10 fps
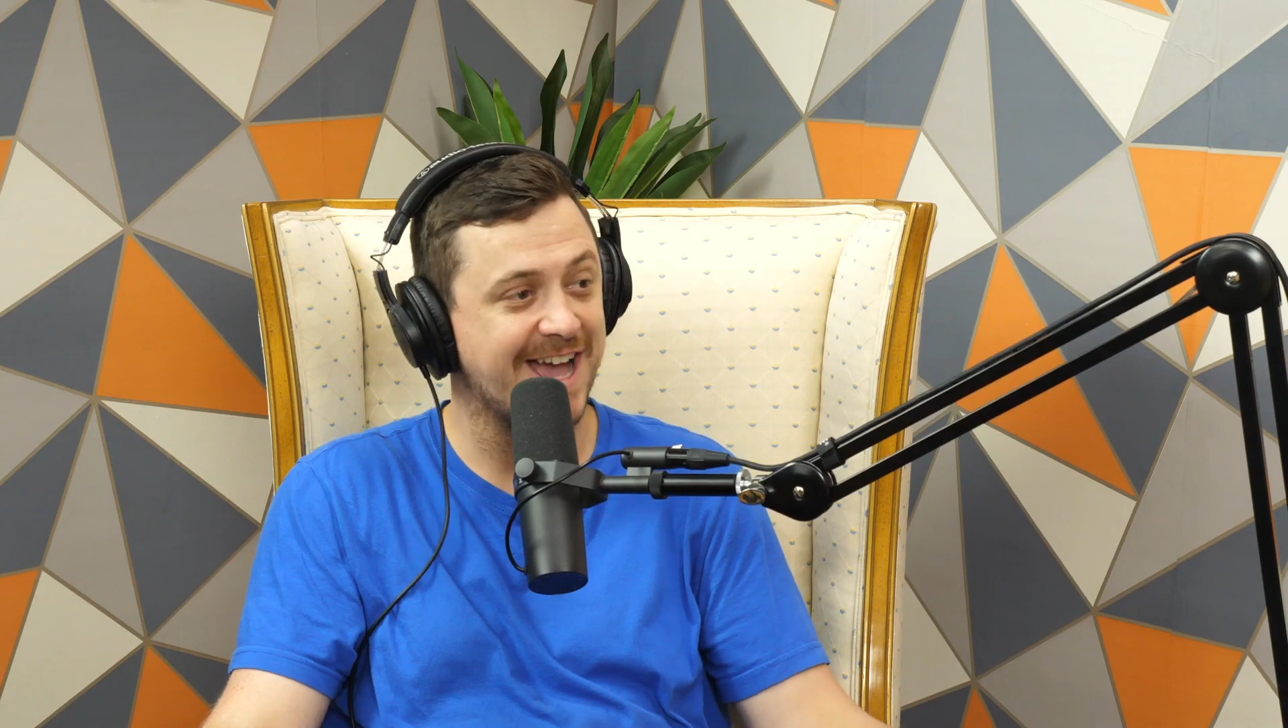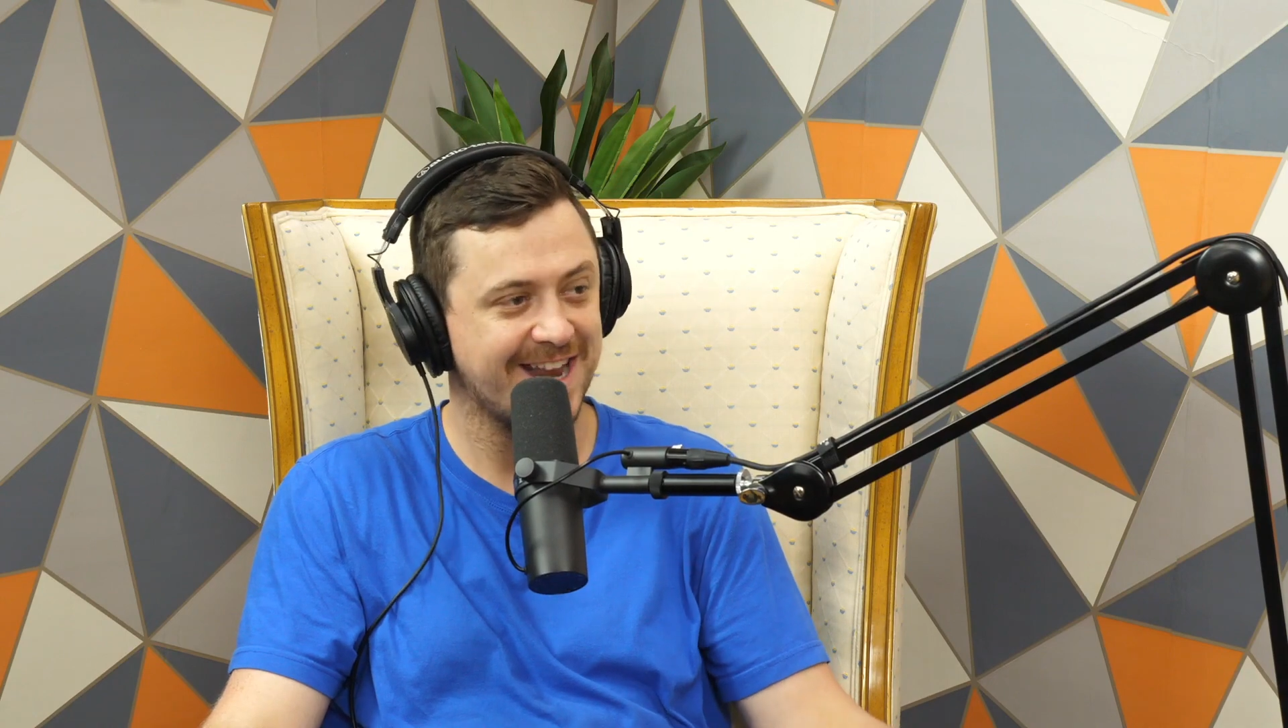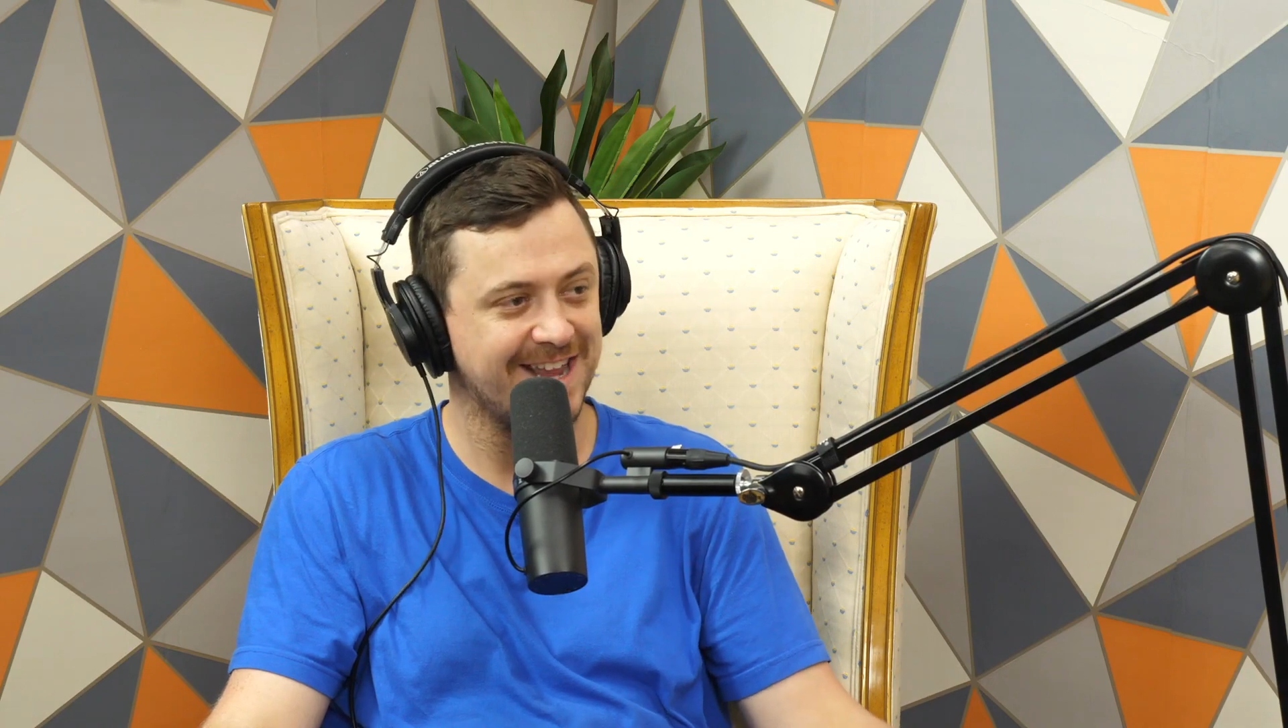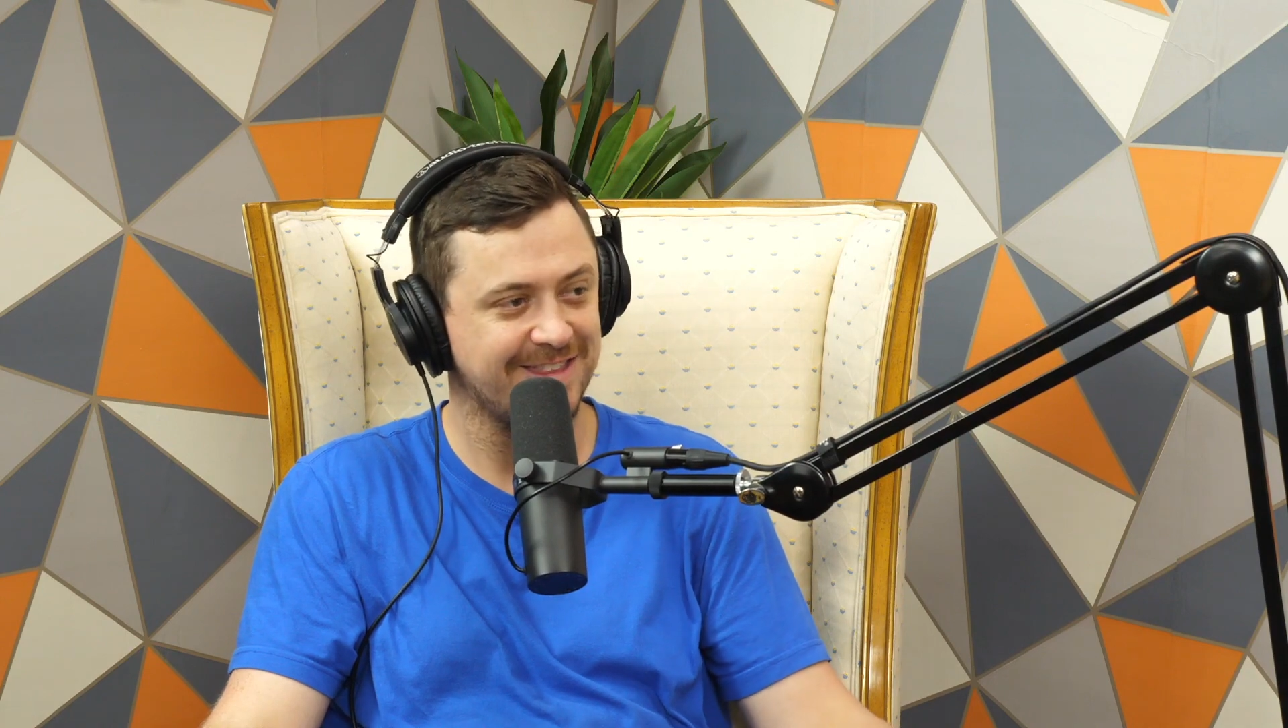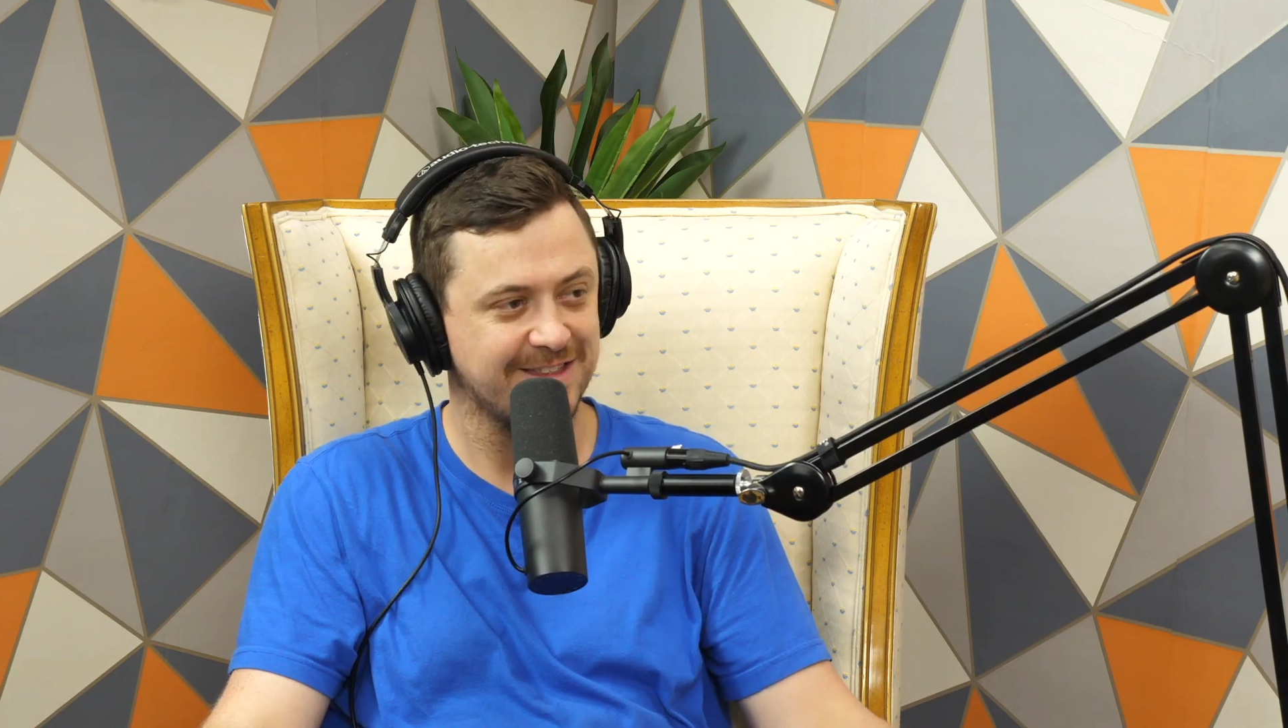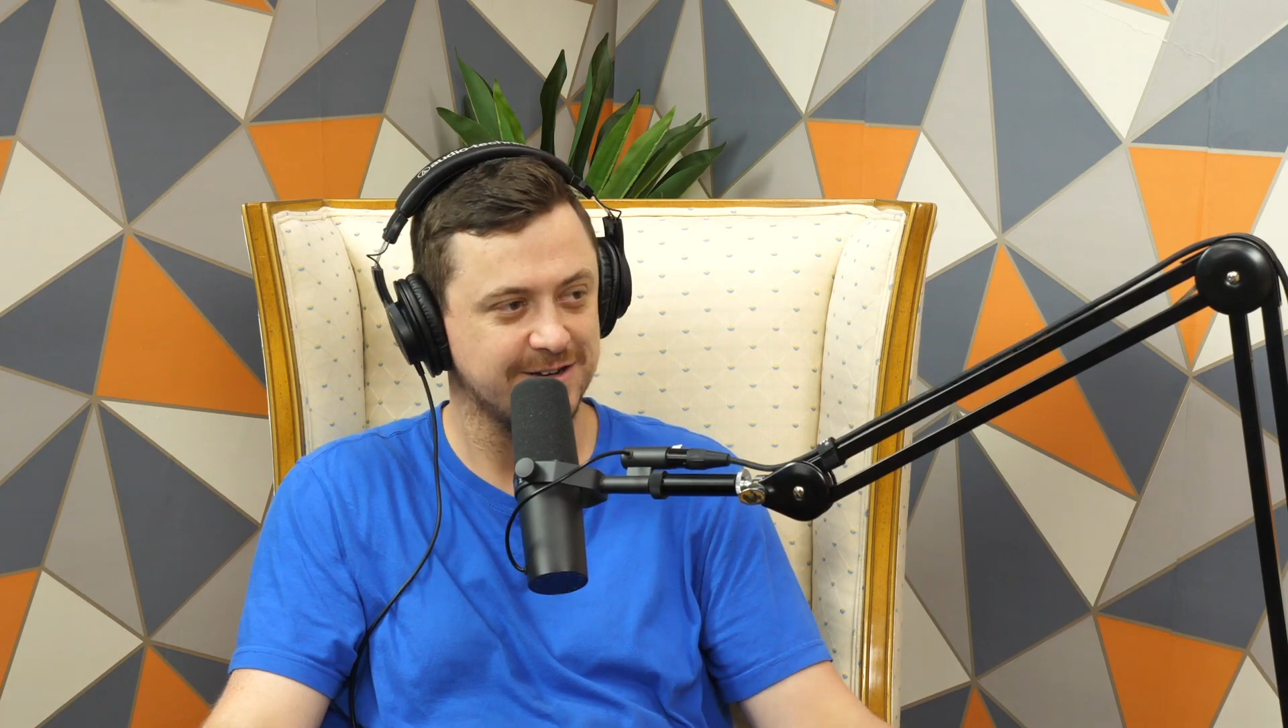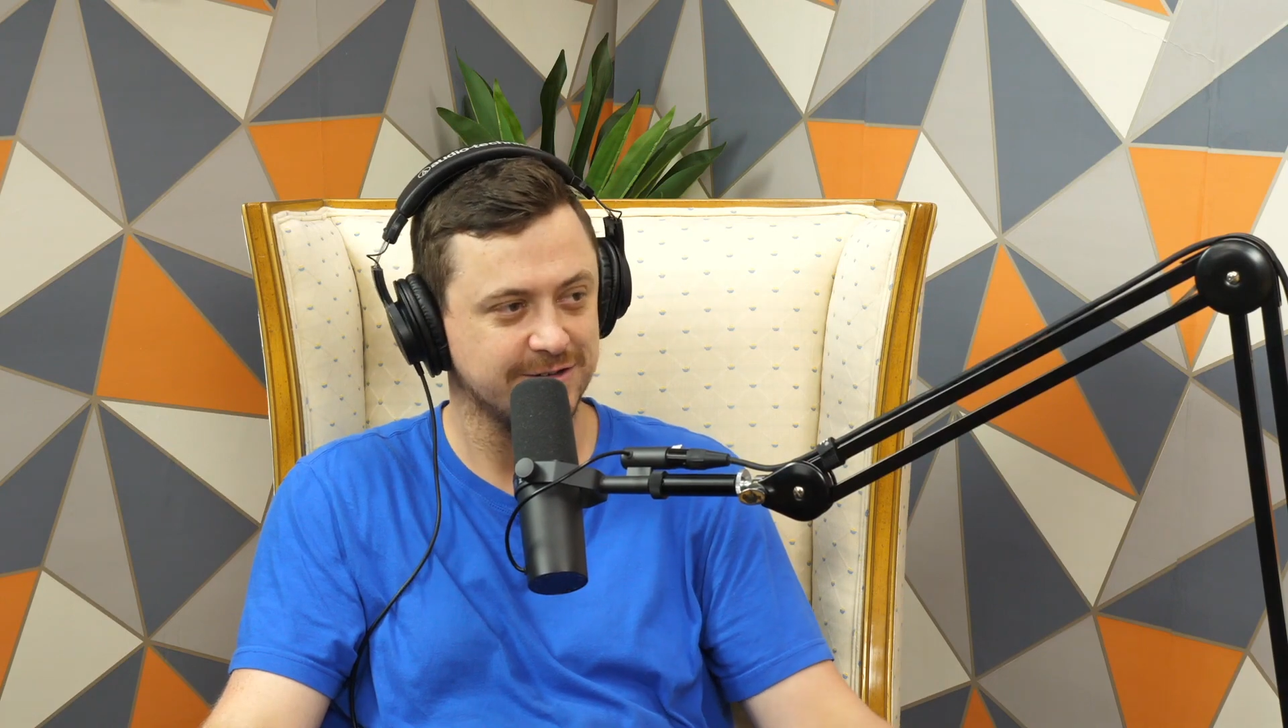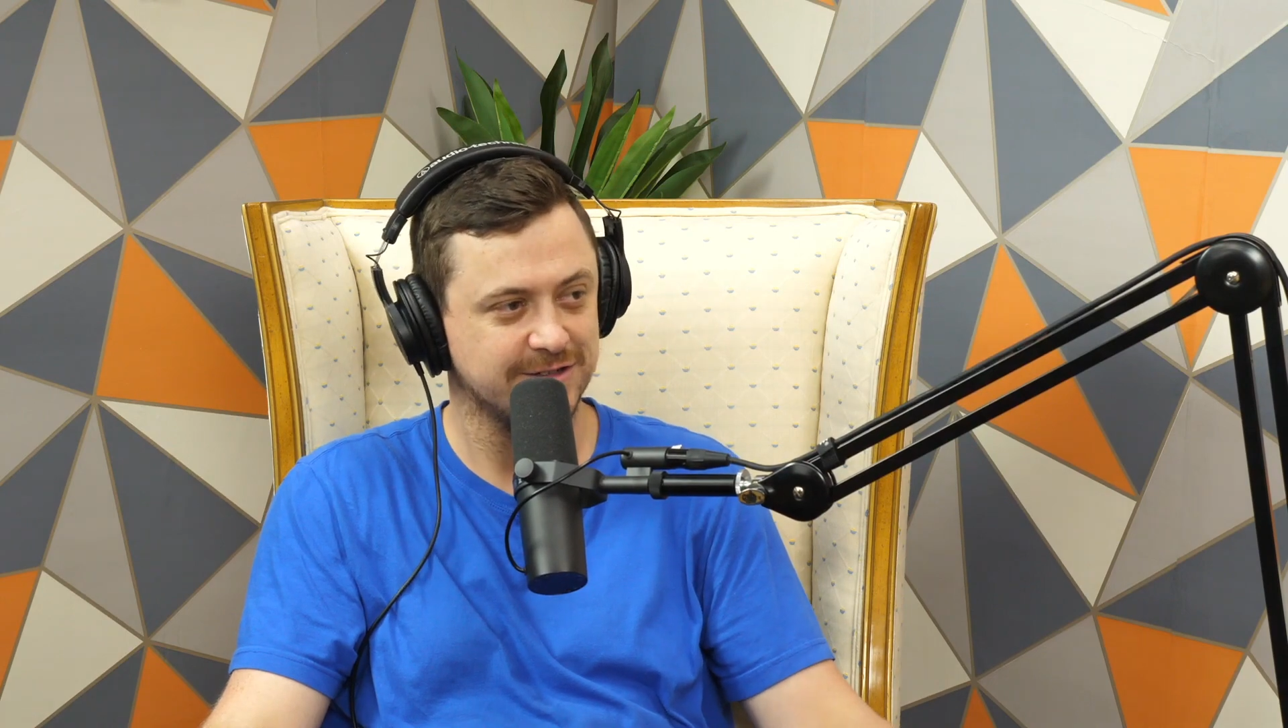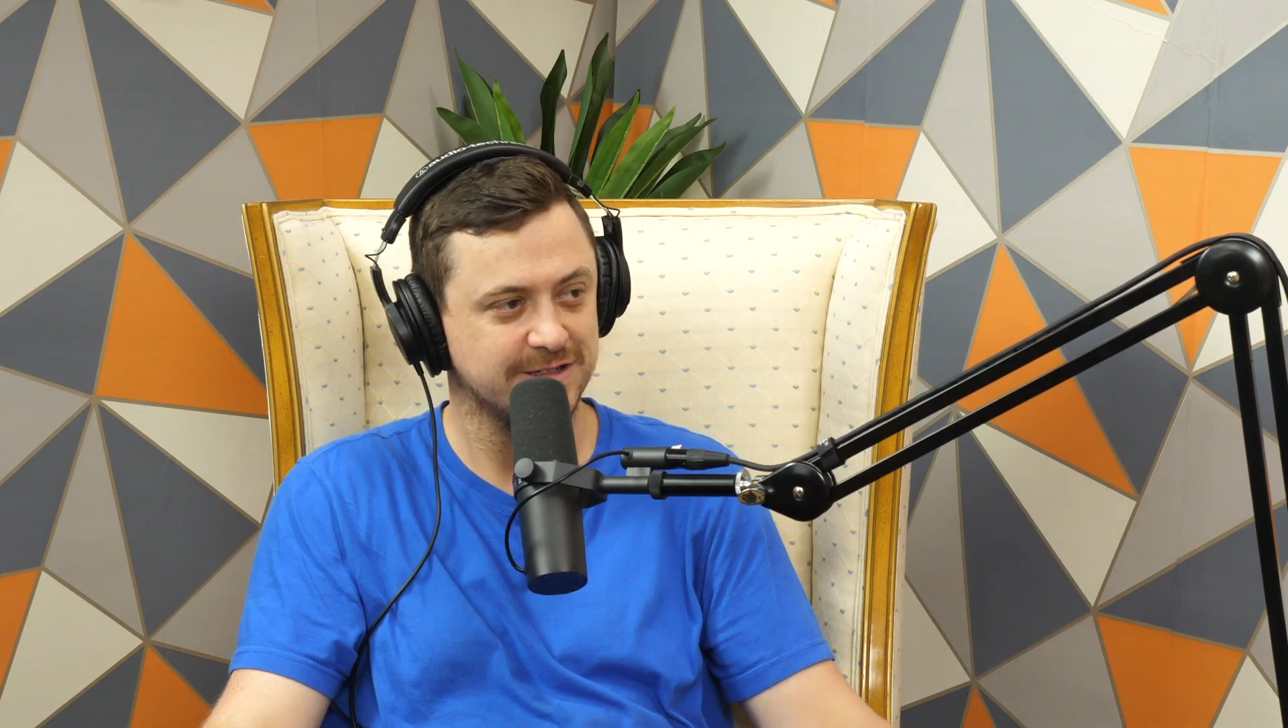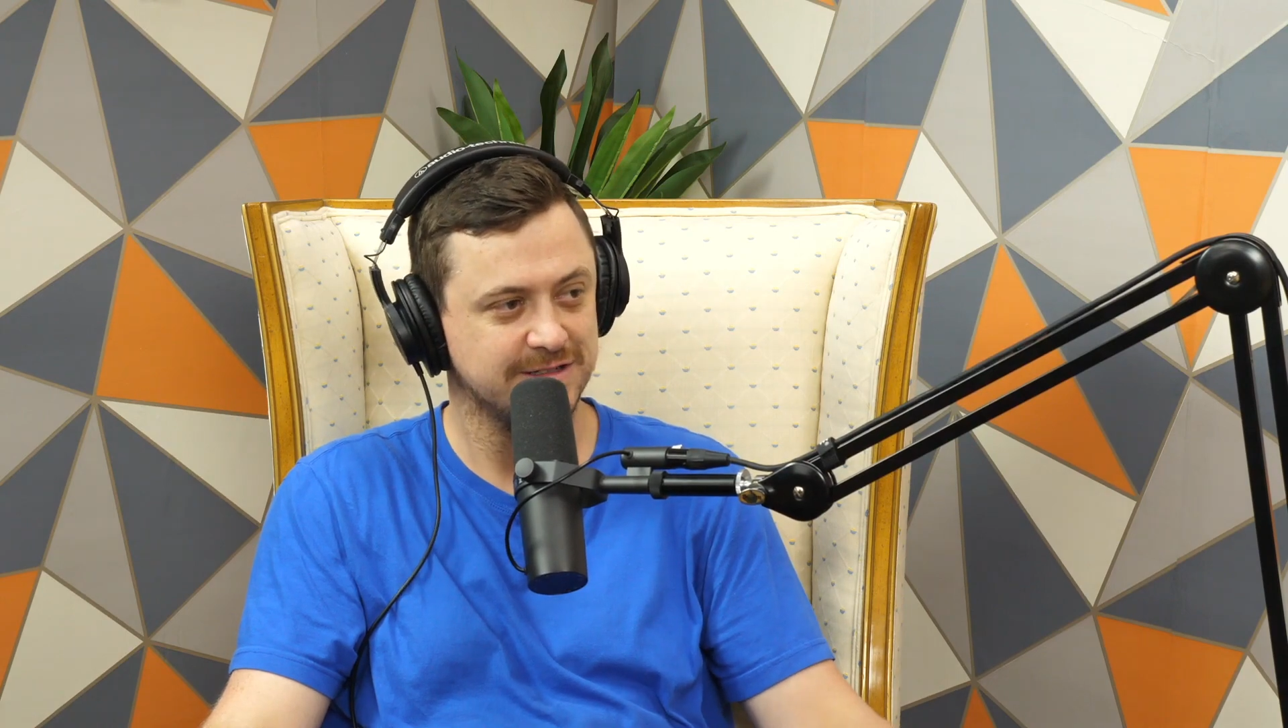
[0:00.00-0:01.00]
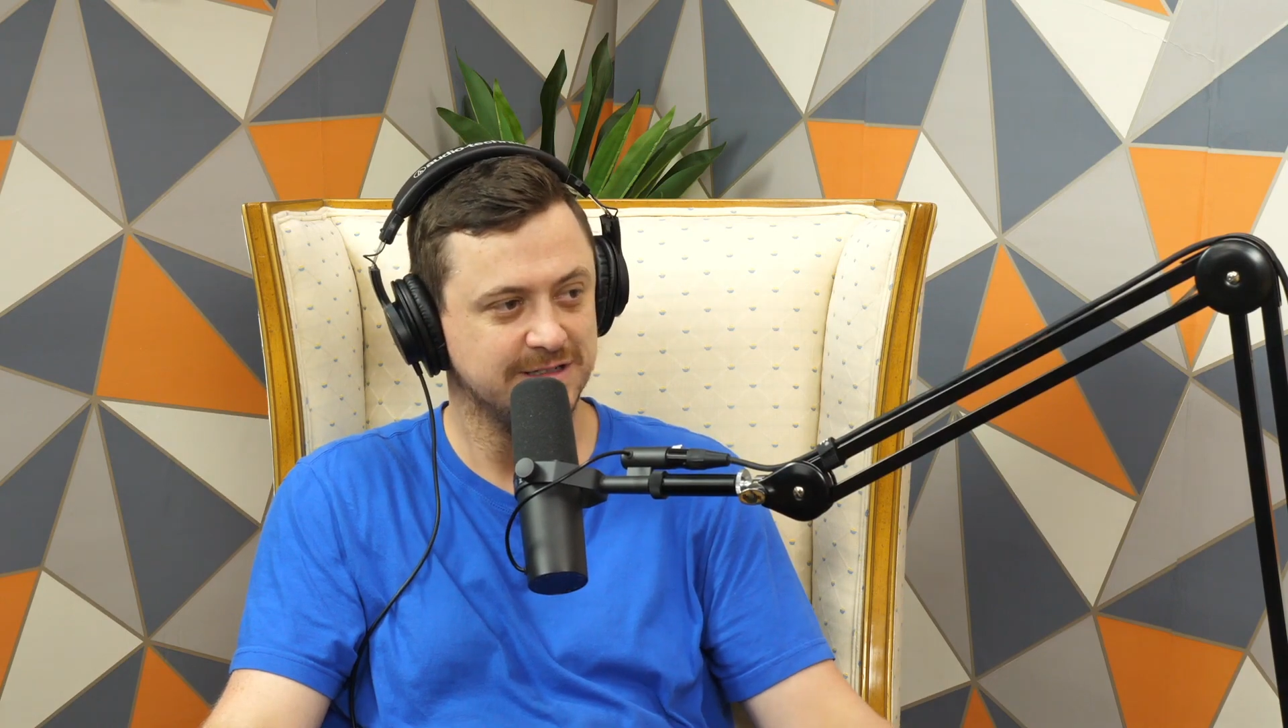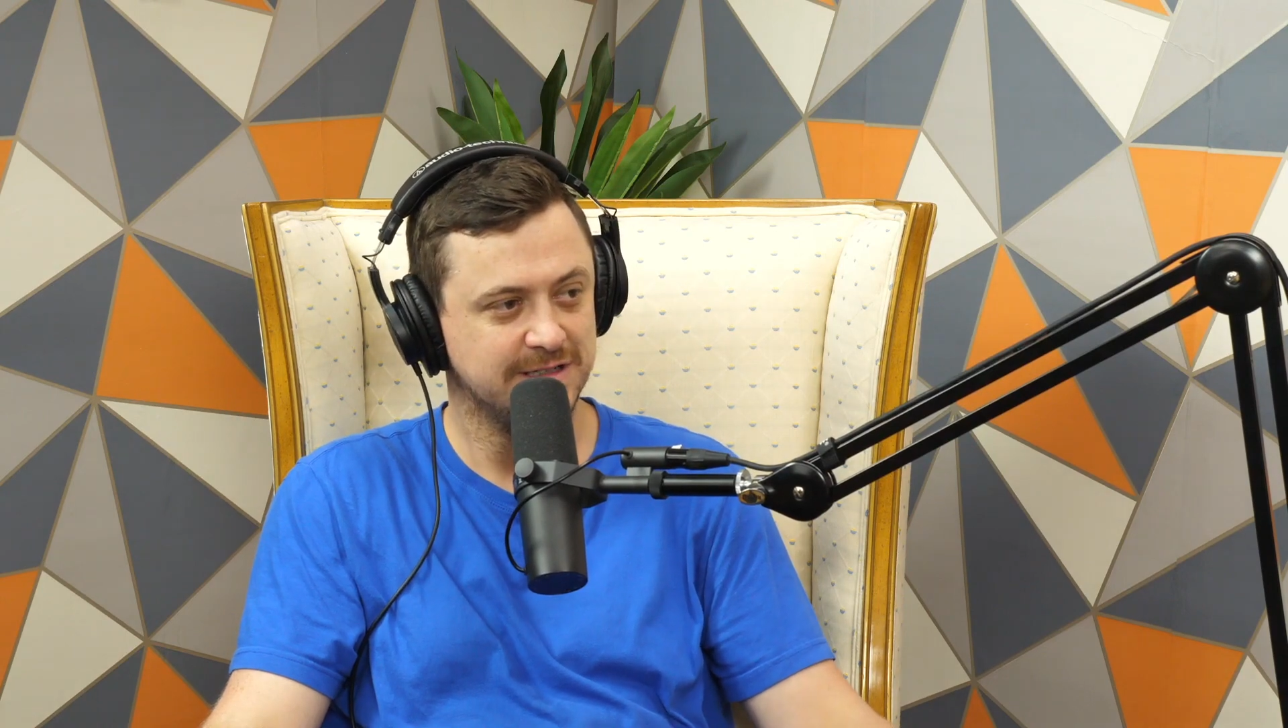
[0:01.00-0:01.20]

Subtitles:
add anything at all.